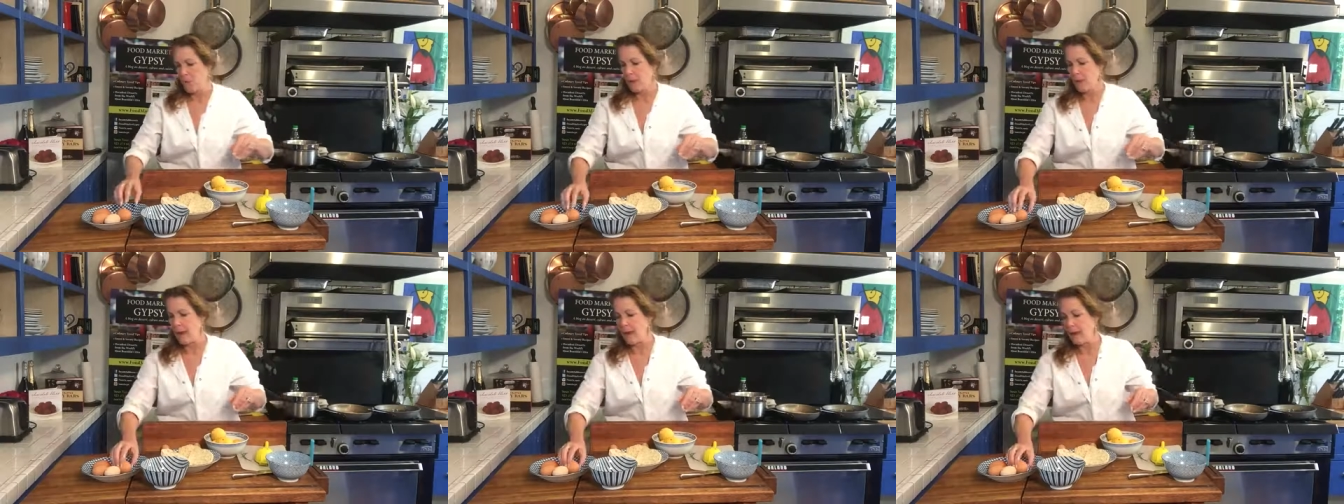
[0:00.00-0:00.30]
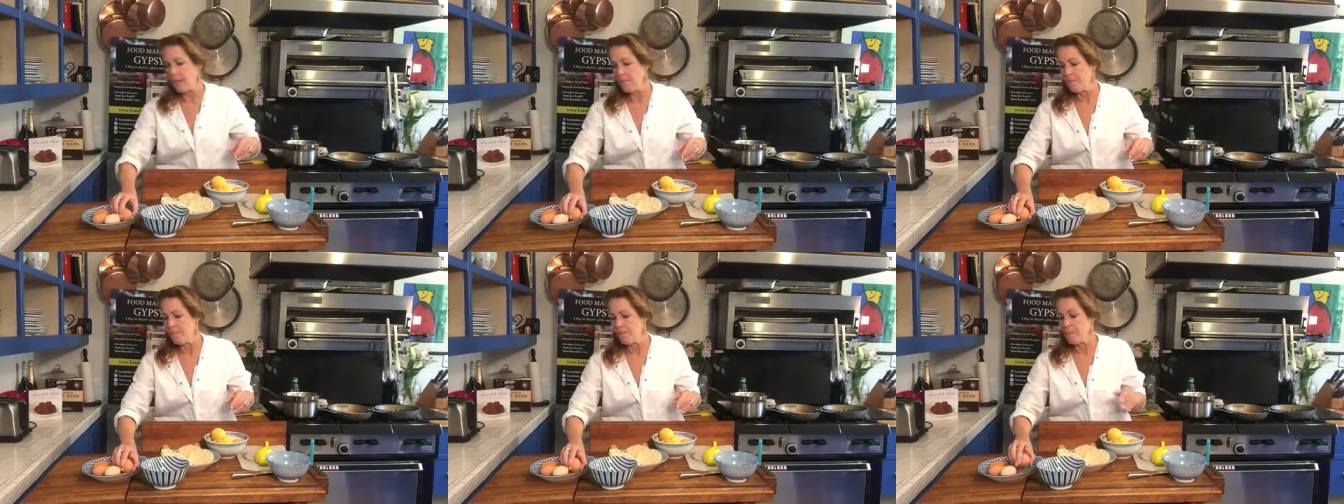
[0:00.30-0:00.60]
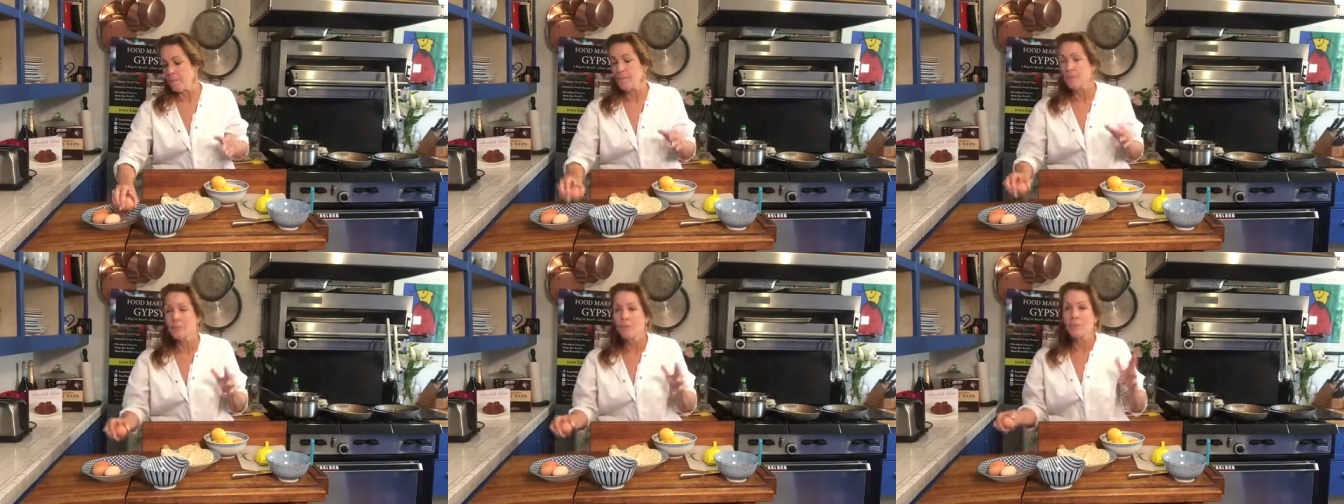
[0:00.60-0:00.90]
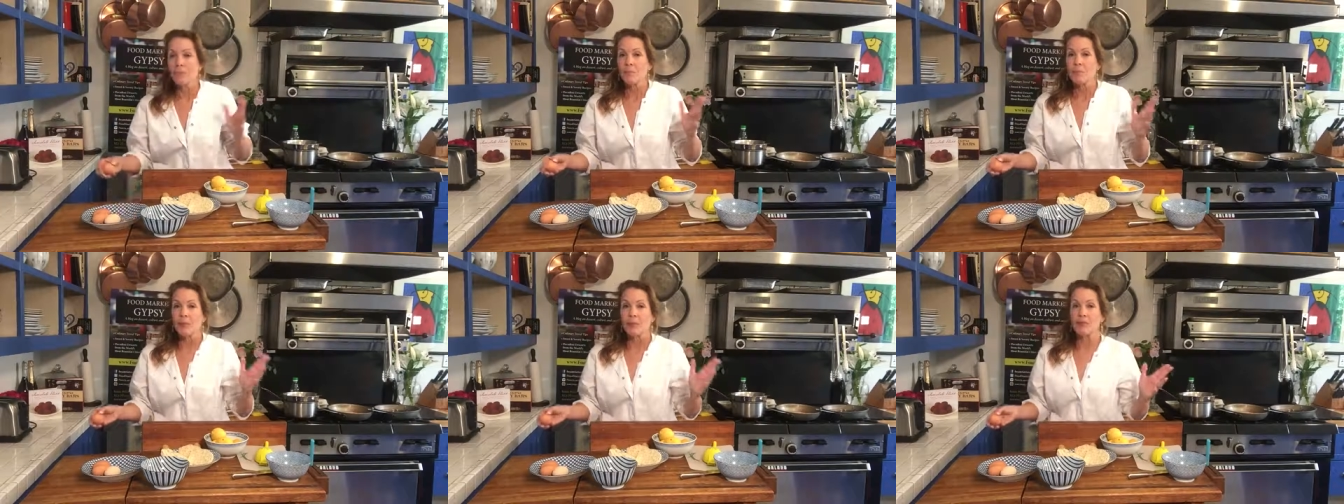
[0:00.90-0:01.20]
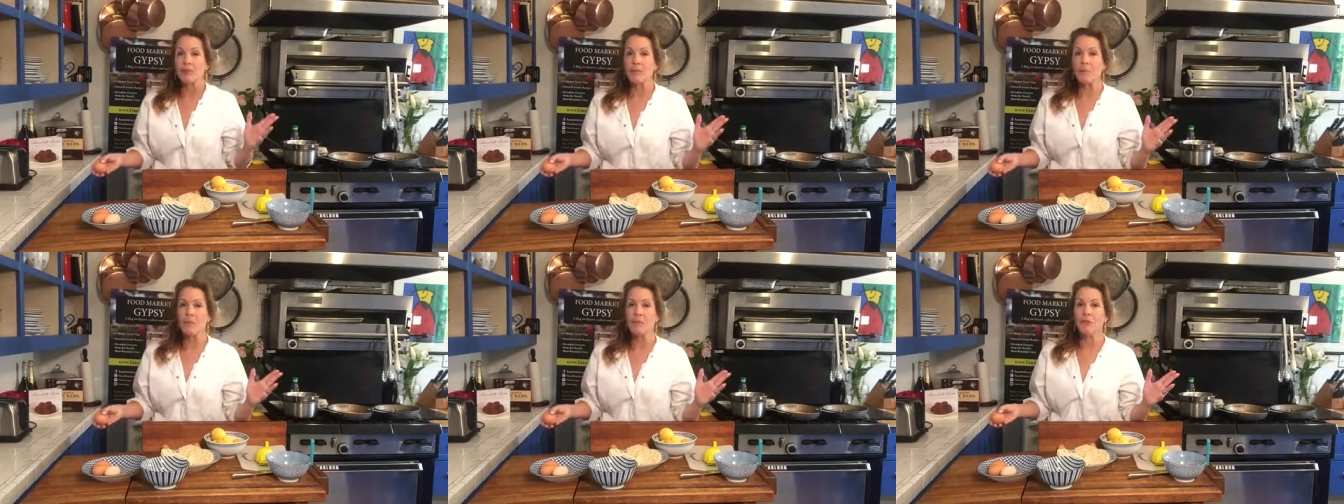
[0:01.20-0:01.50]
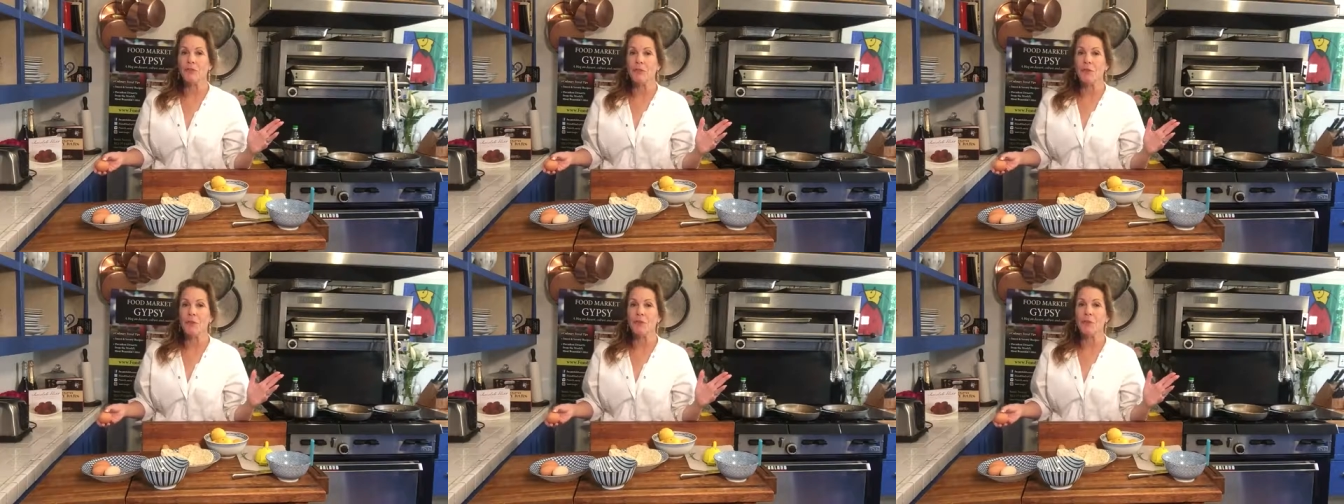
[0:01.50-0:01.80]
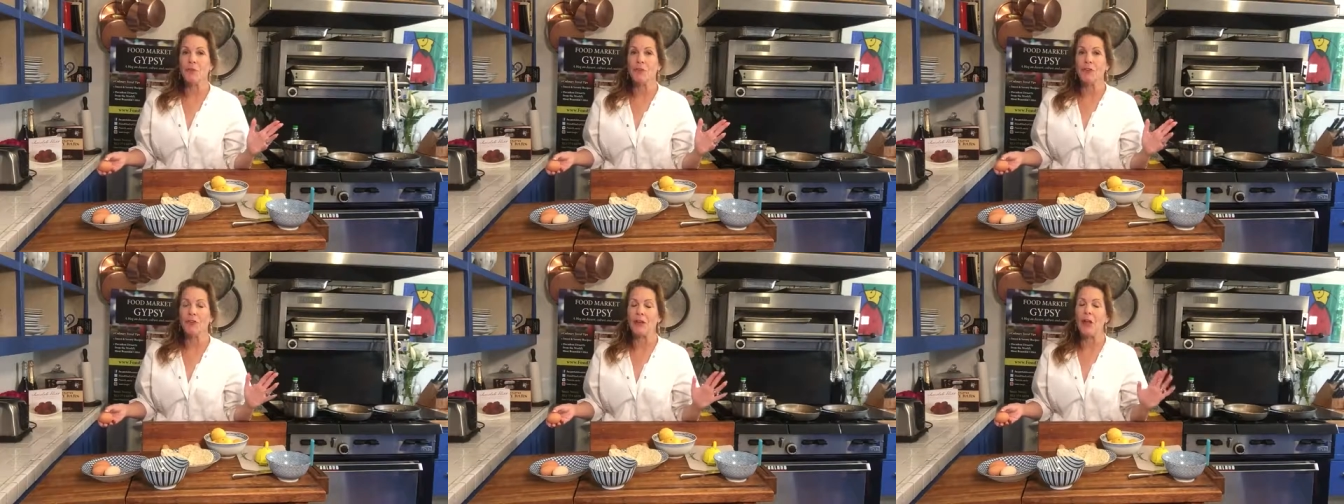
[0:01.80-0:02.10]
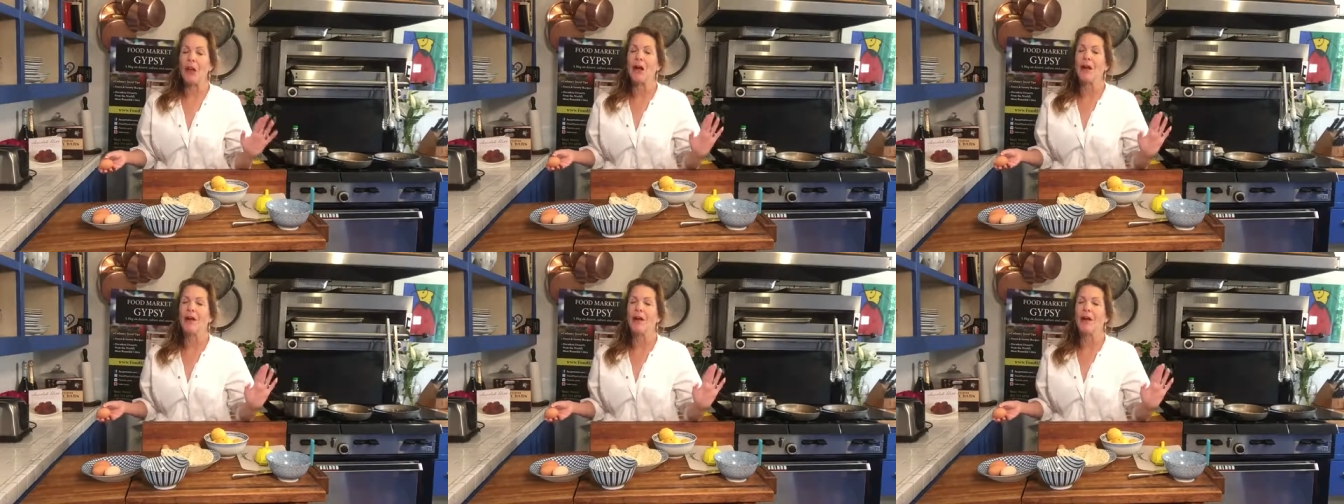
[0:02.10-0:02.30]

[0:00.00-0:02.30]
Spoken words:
Okay, some of you say,